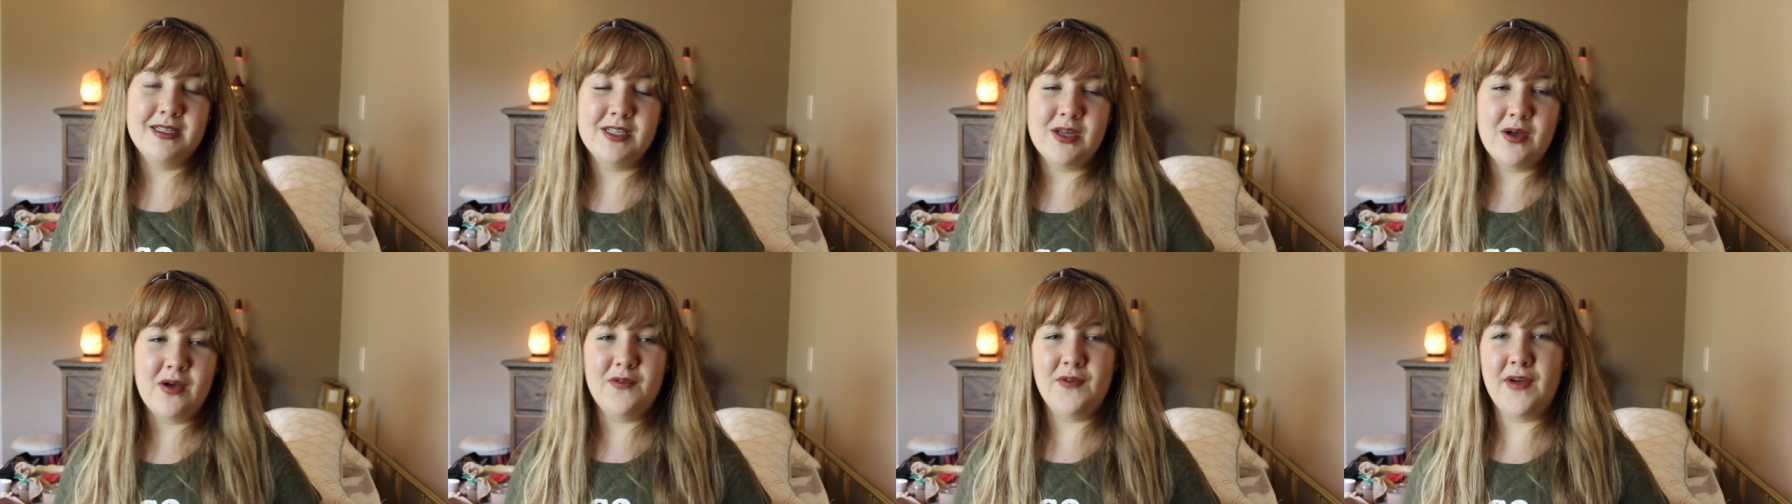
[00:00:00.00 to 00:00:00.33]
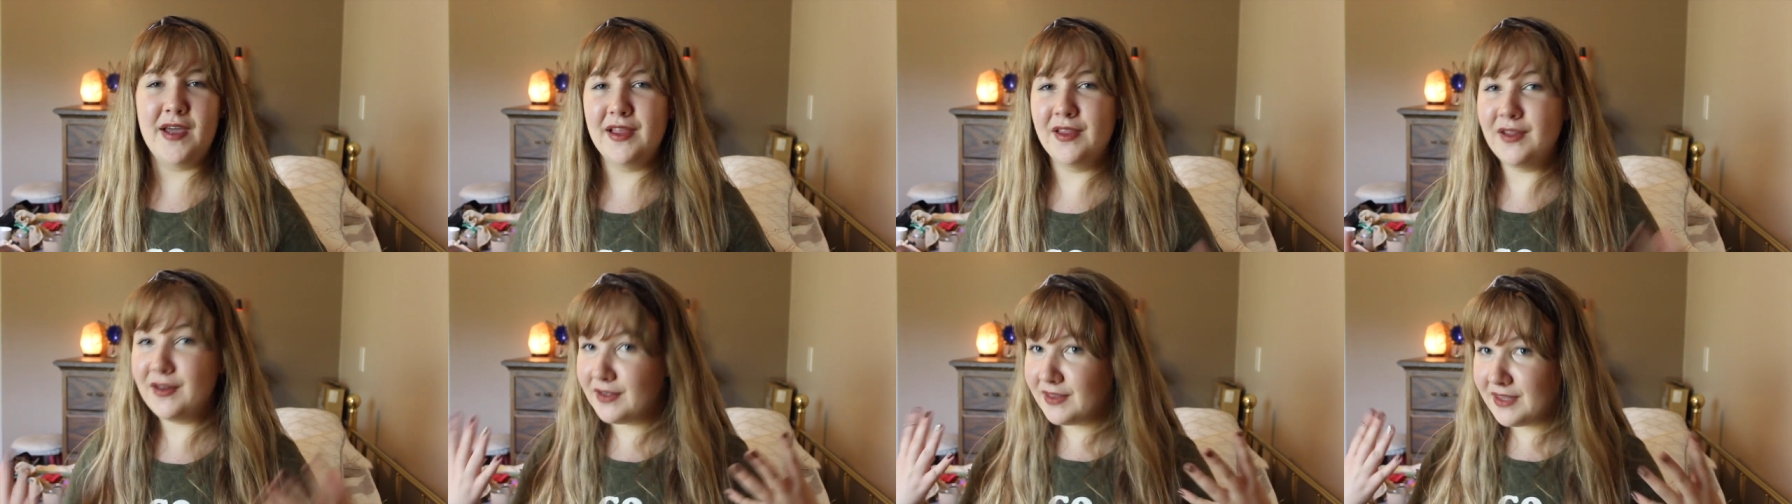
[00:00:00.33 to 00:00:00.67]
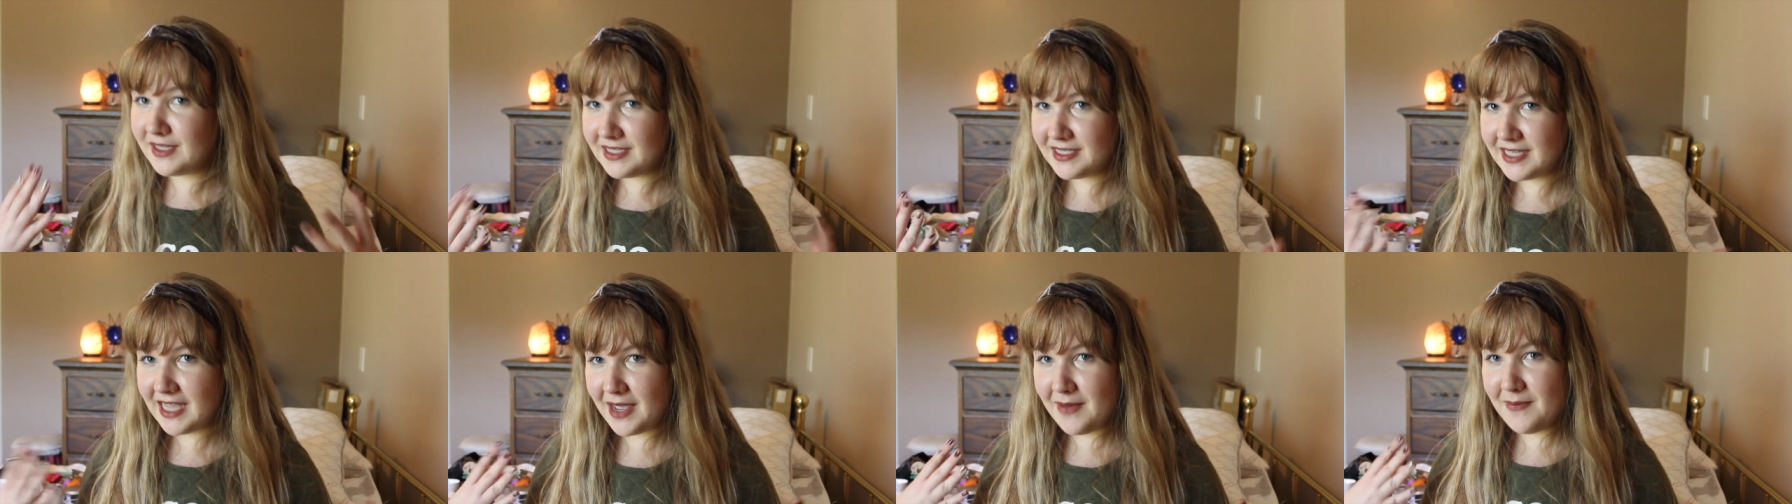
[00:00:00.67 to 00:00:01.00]
So if I look
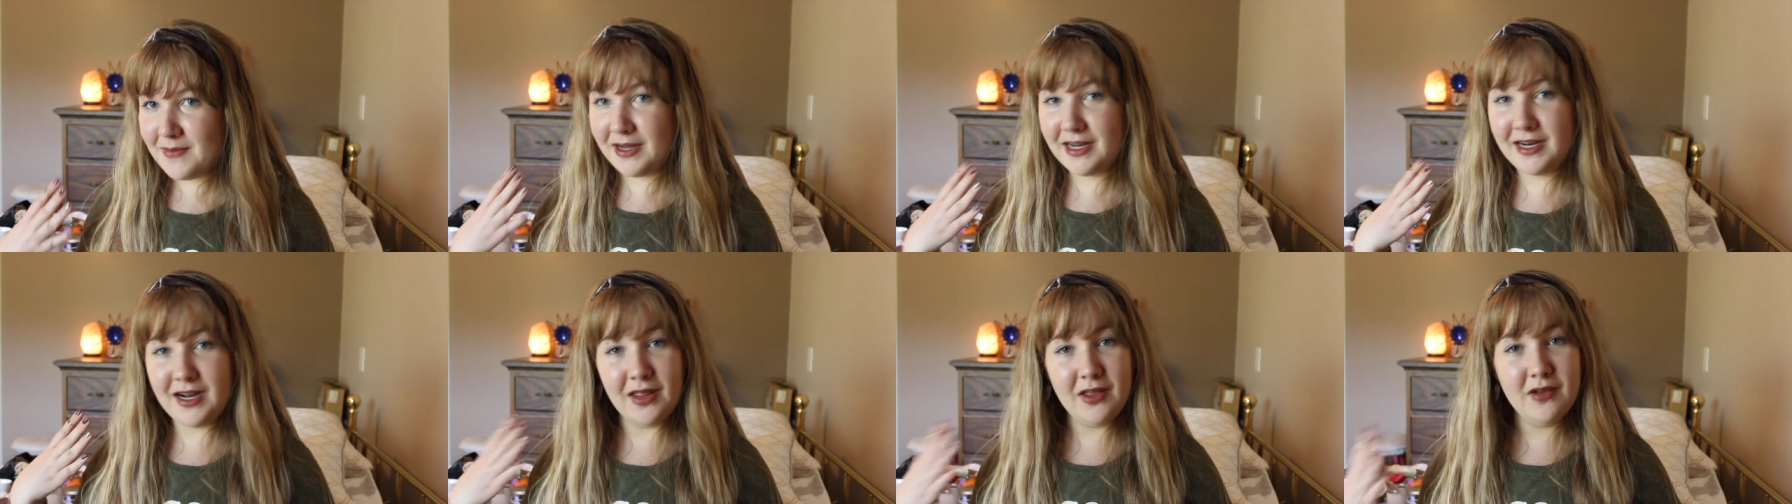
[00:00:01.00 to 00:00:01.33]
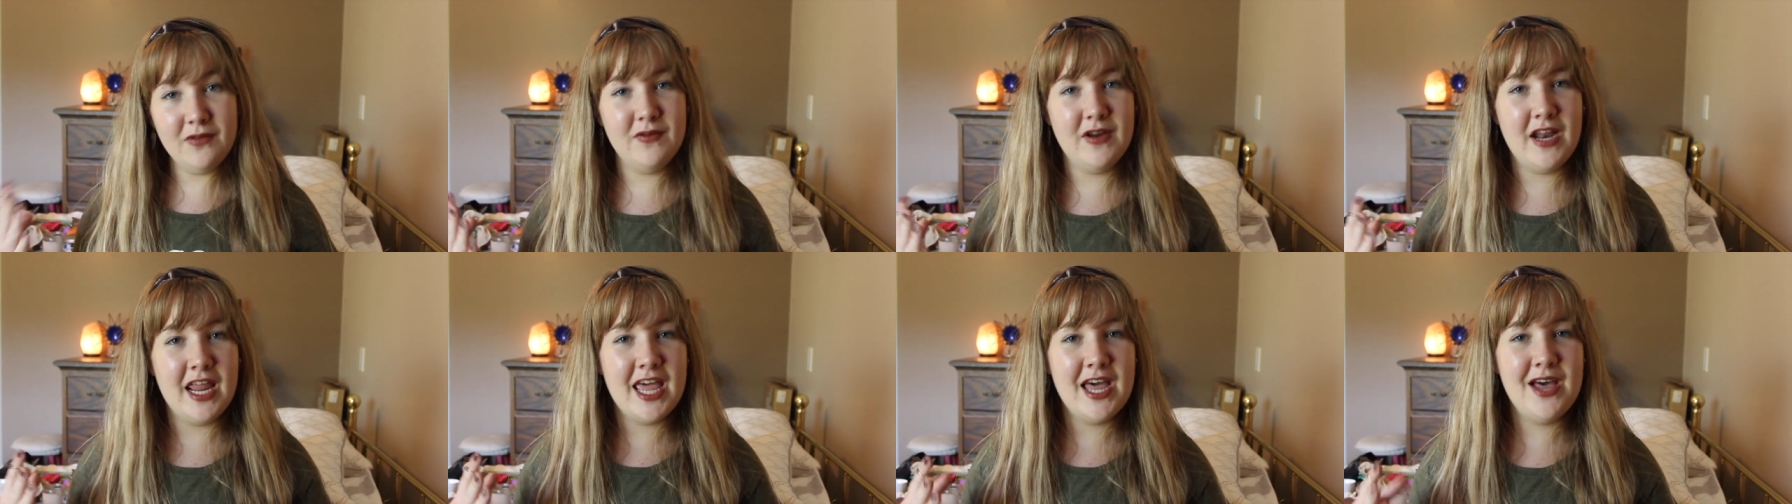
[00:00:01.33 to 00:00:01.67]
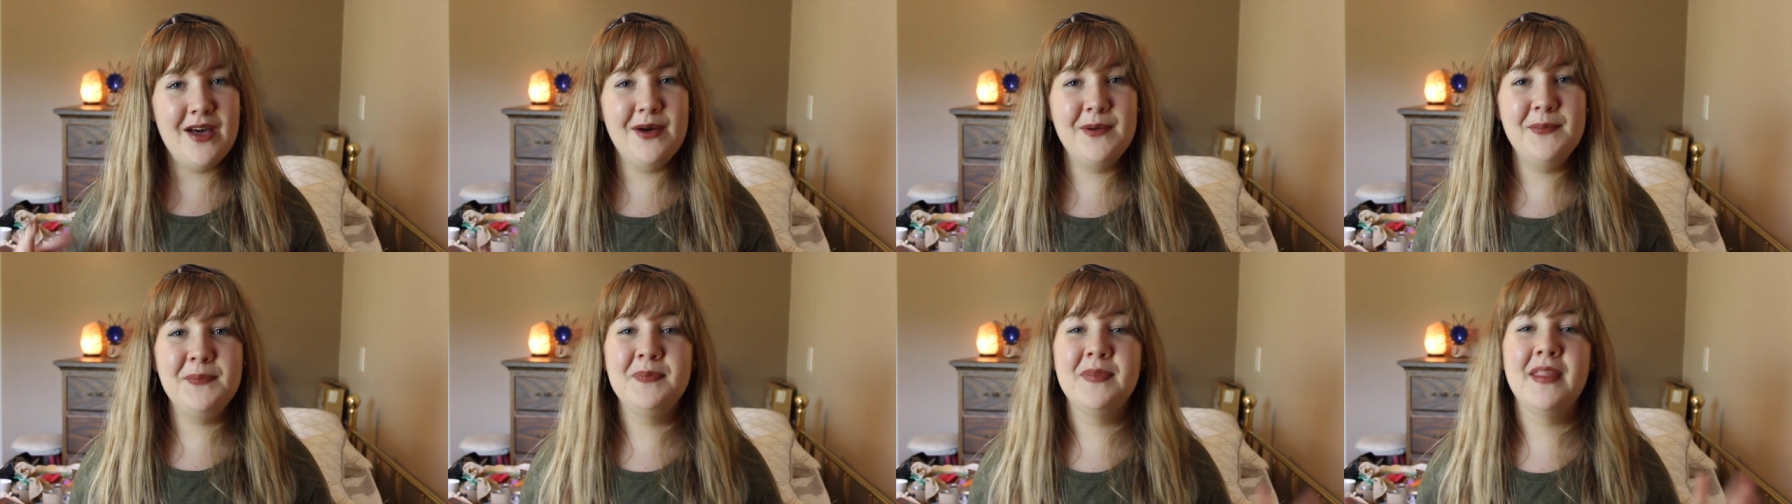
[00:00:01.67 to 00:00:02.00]
the same in another
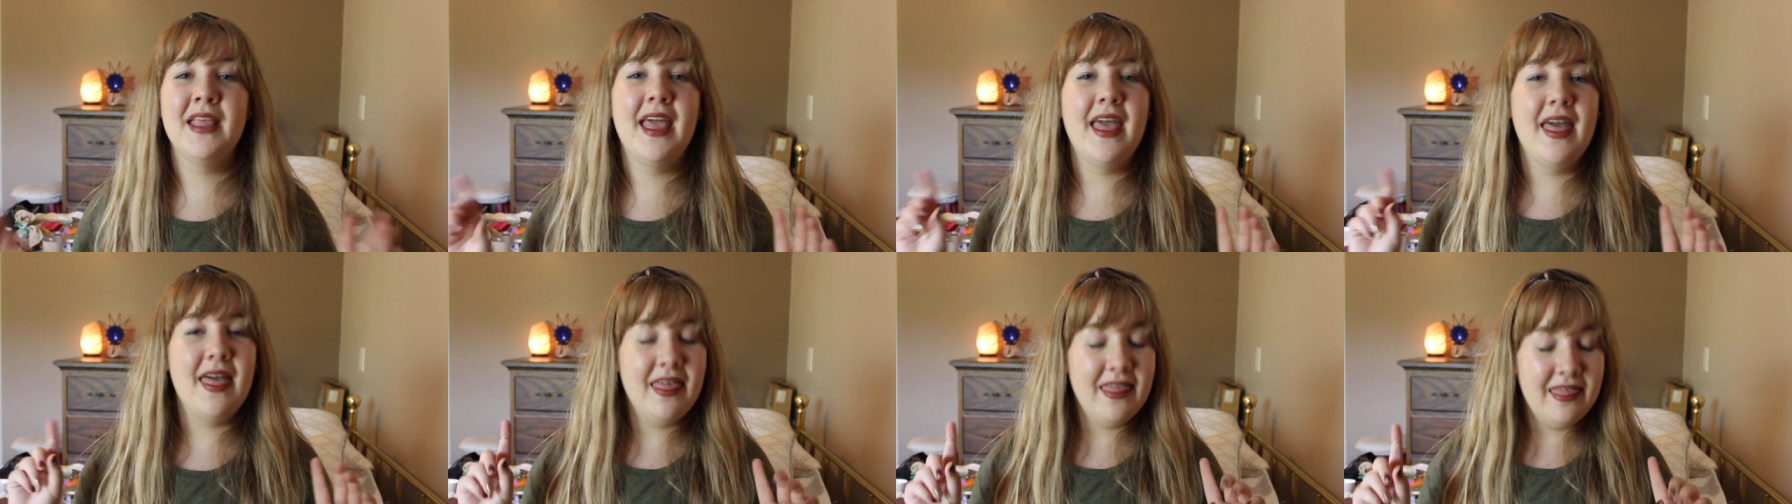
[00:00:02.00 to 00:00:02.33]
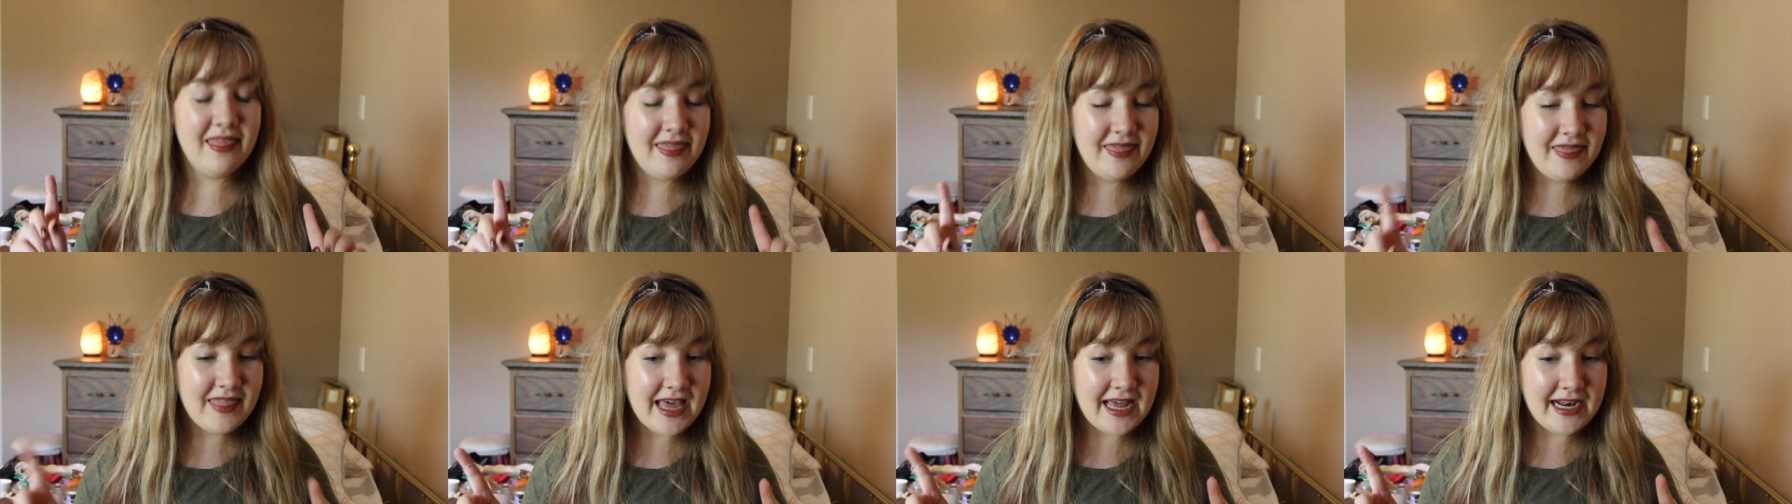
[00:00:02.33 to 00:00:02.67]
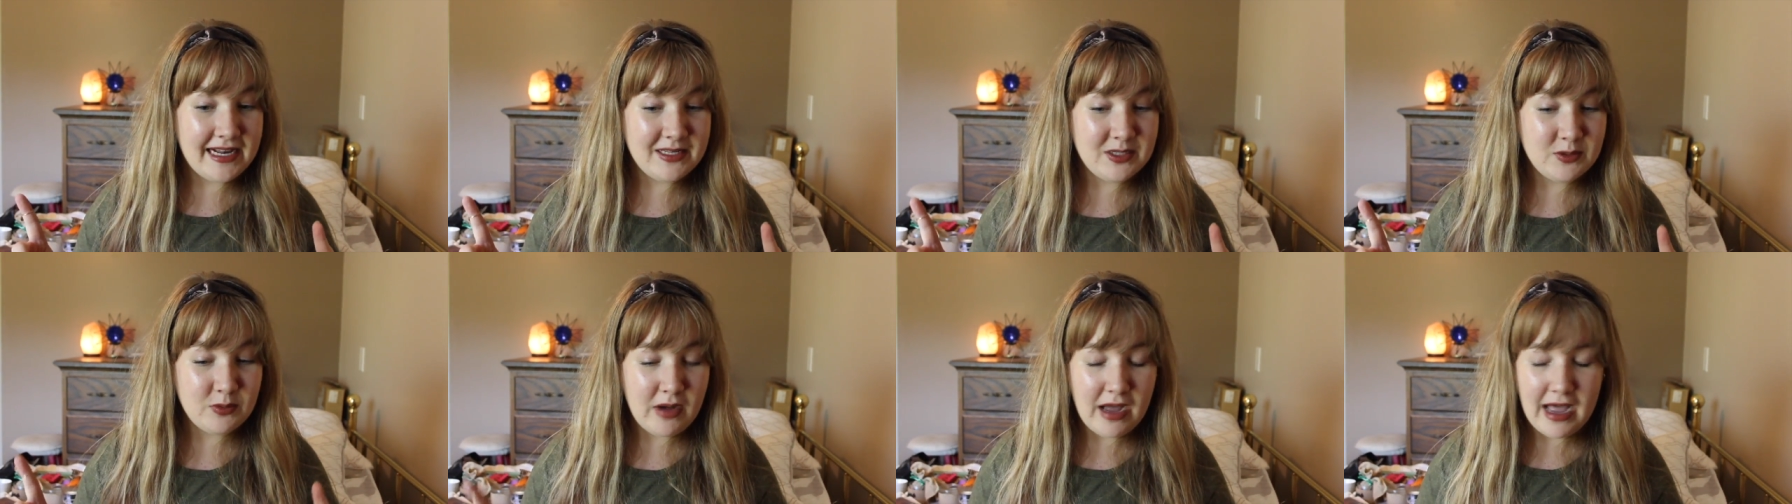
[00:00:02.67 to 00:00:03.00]
video, that is